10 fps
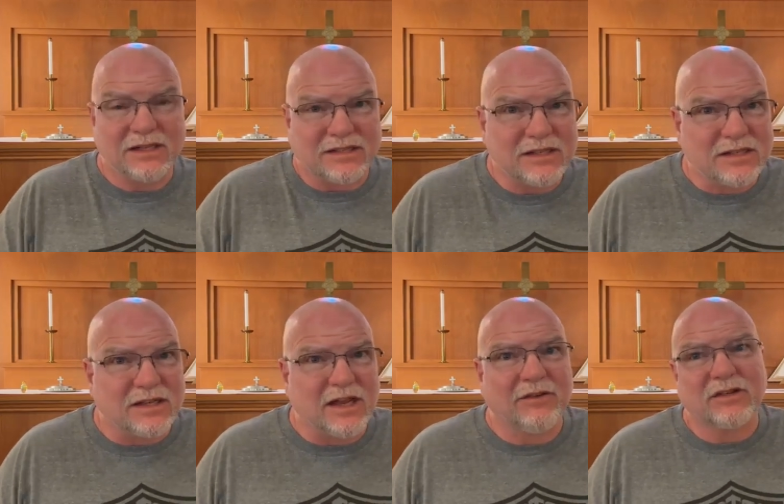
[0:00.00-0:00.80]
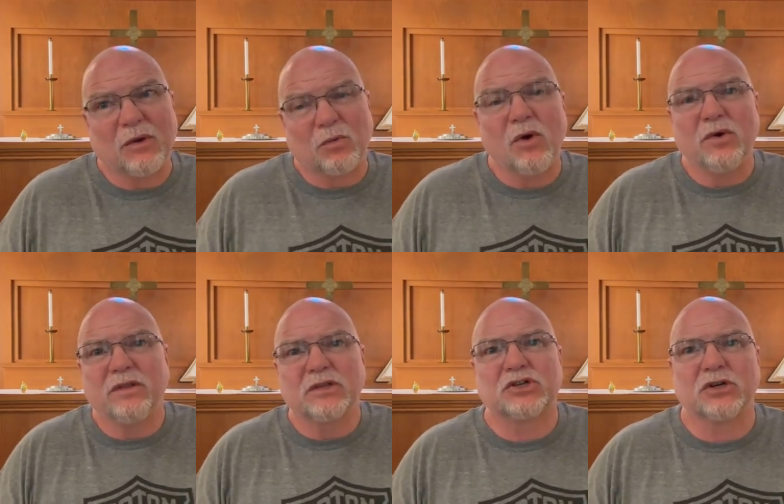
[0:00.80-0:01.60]
this is the, as I
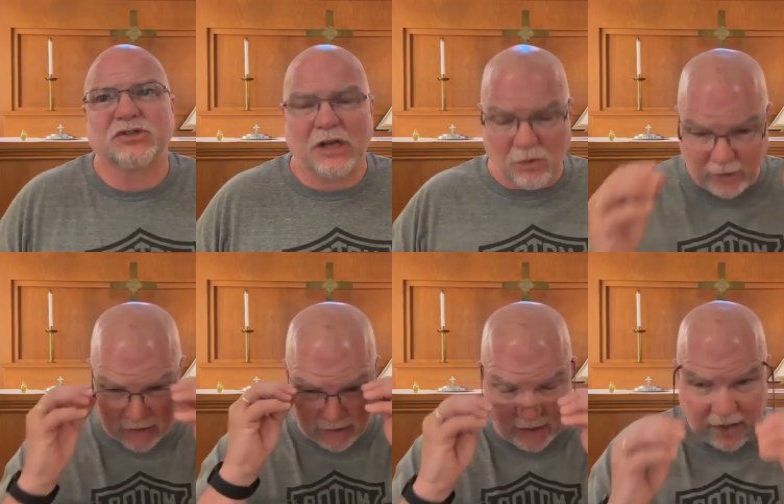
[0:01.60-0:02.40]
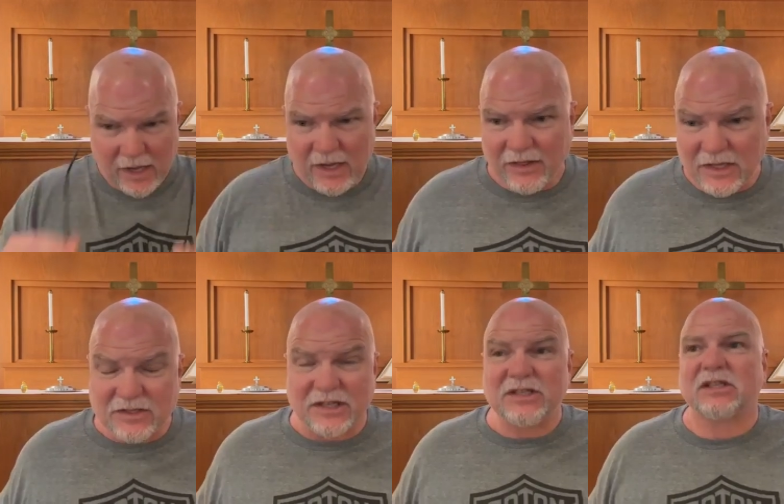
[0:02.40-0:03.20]
wrote in the Churchtown Weekly,
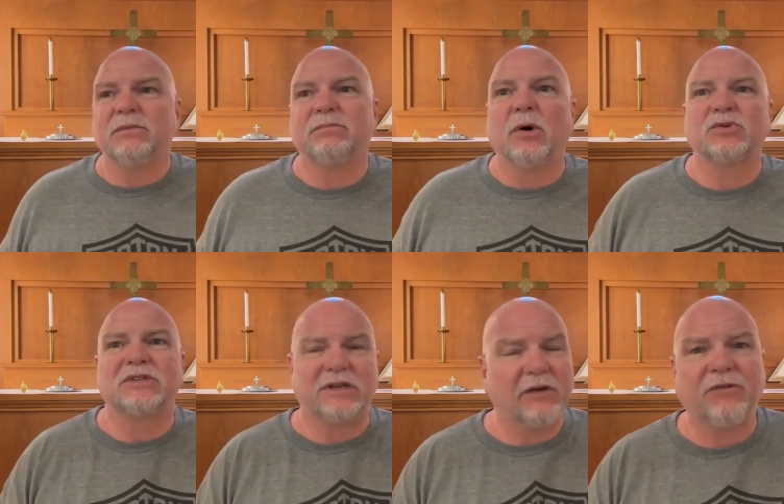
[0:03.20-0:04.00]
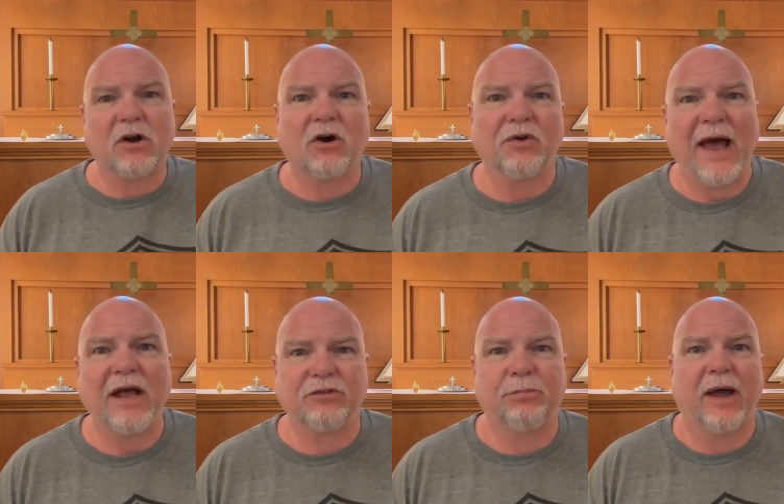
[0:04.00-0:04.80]
this is the most difficult
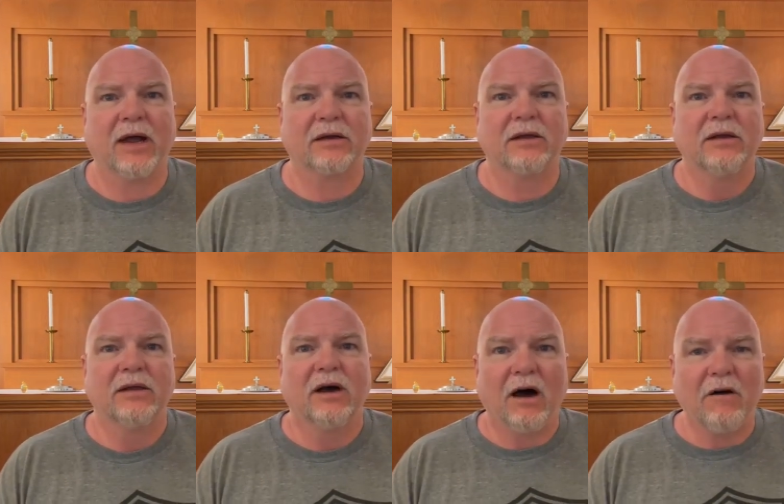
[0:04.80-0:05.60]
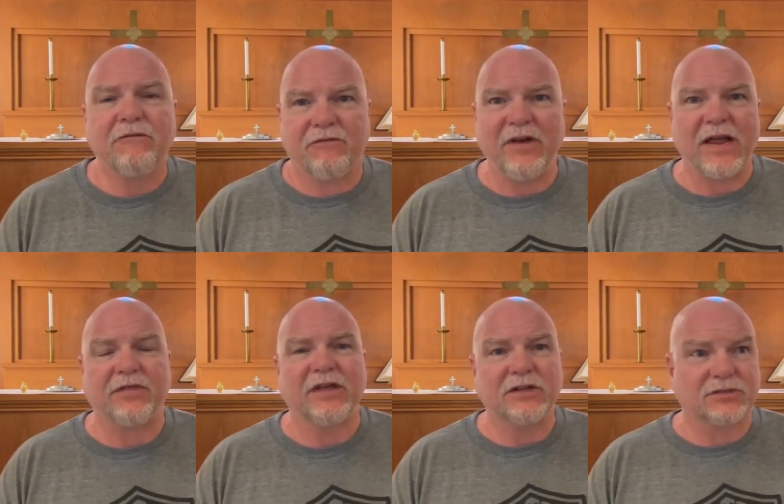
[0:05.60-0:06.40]
aspect of
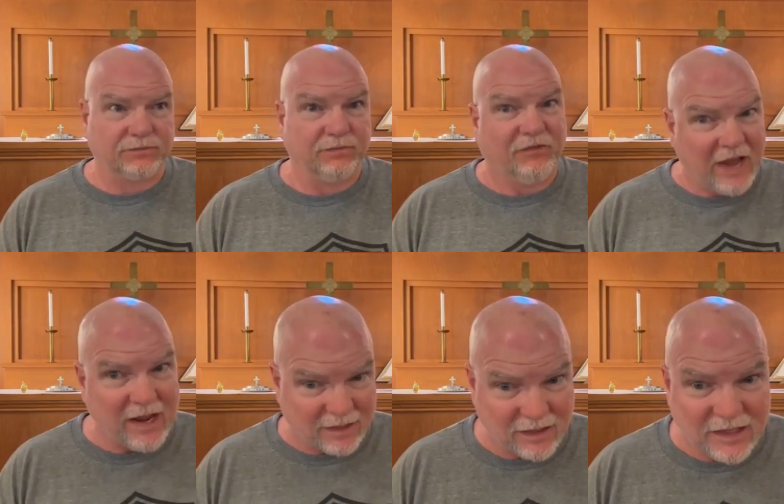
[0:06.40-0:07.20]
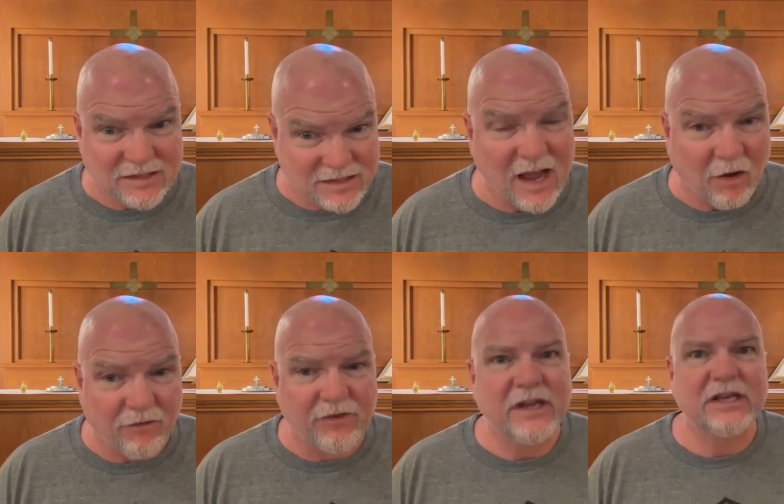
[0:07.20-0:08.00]
faith is faith
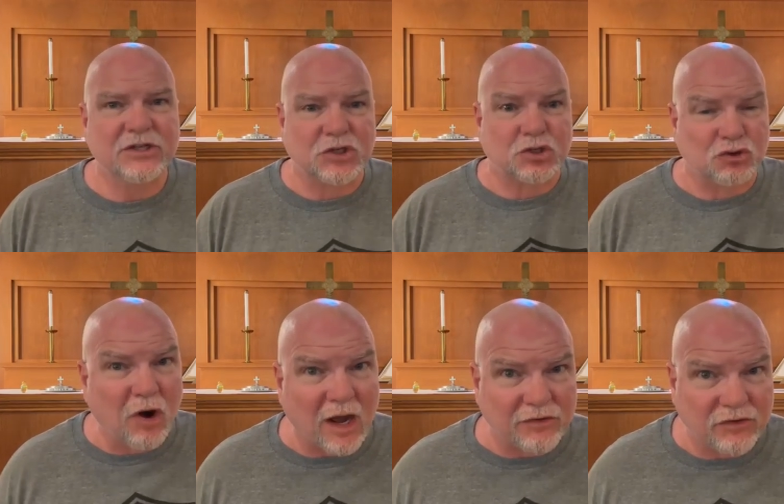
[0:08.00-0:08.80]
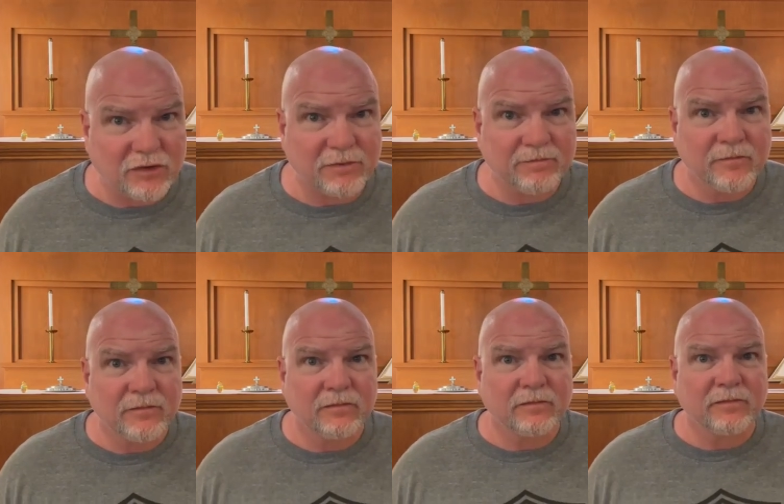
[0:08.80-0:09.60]
itself is trust.
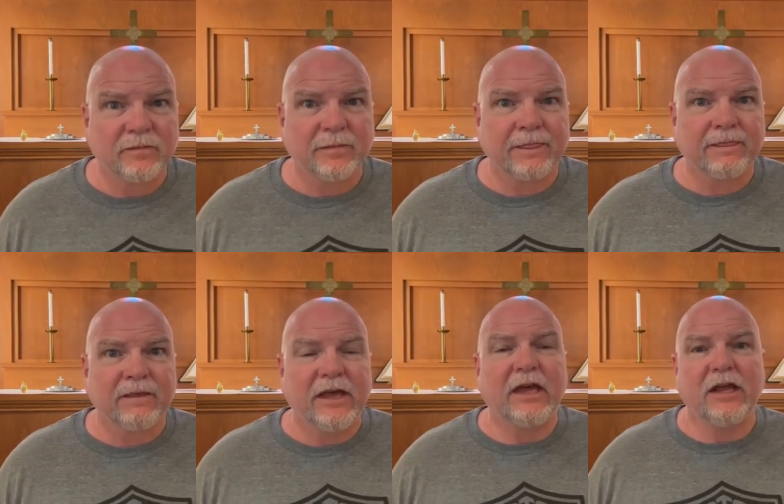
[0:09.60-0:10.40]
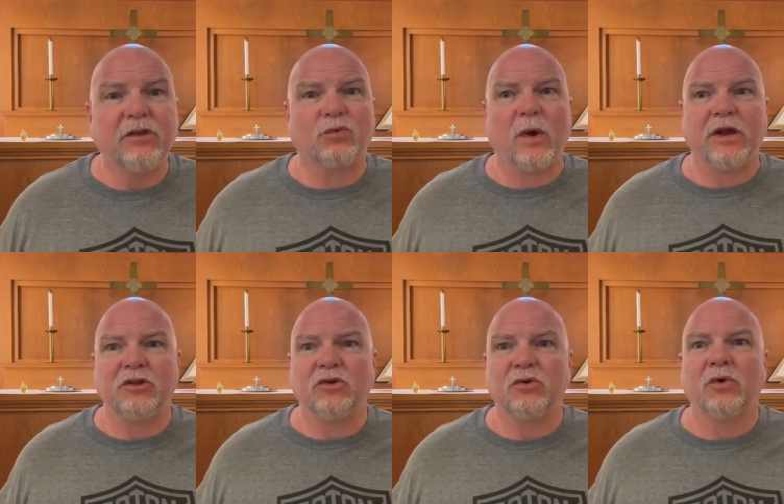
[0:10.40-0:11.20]
It is
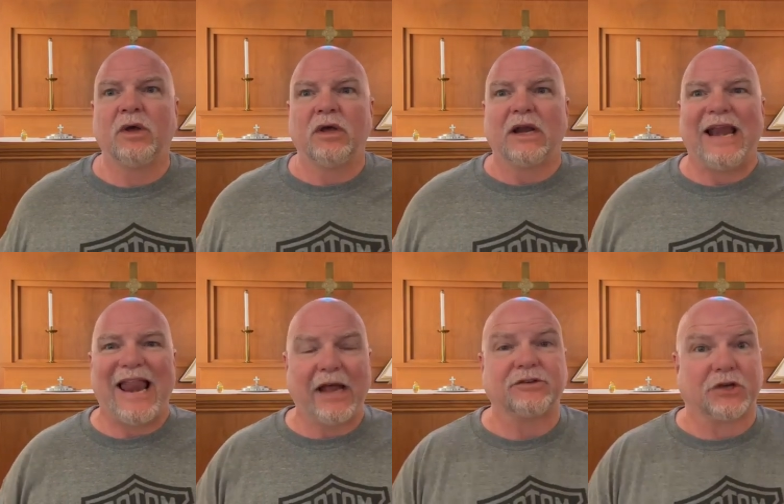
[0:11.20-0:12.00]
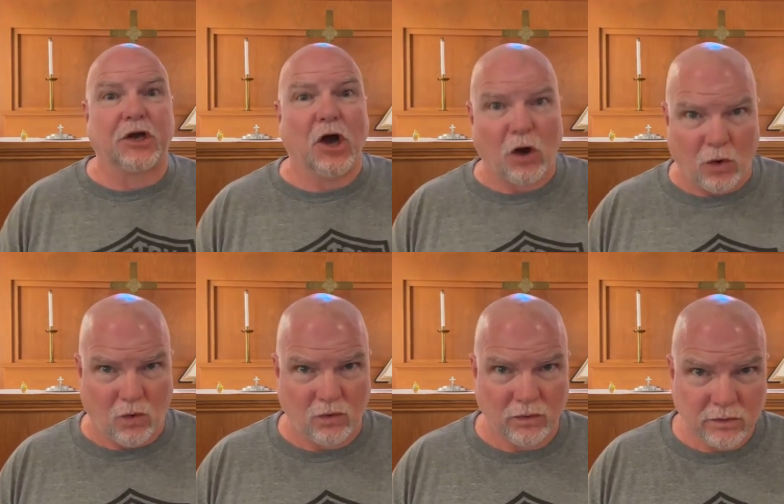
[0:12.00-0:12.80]
when you let
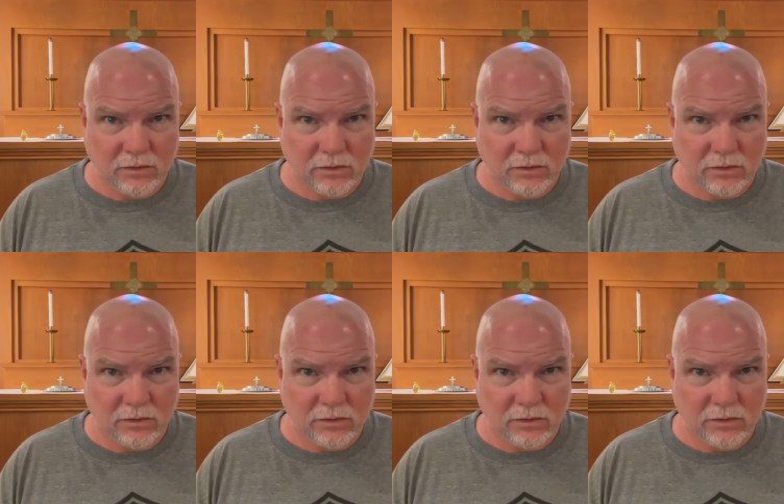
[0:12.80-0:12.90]
go